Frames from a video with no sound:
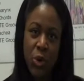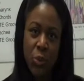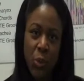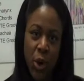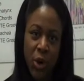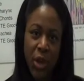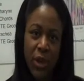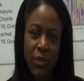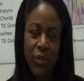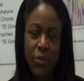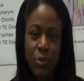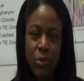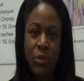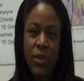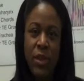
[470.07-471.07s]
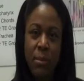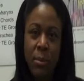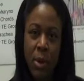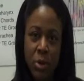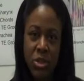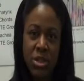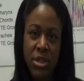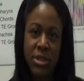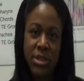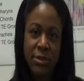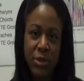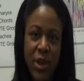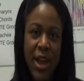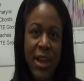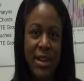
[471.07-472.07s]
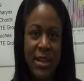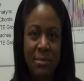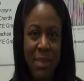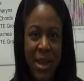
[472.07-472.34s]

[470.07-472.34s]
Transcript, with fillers: working through the emotions of trying to